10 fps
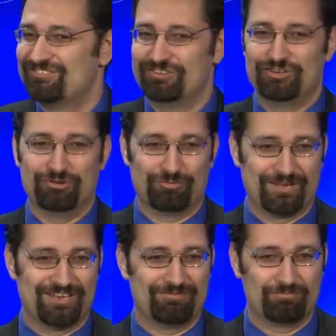to do
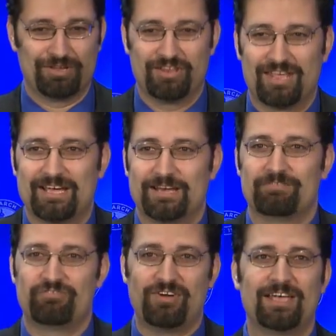when they
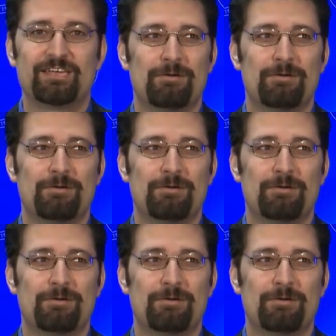kind of find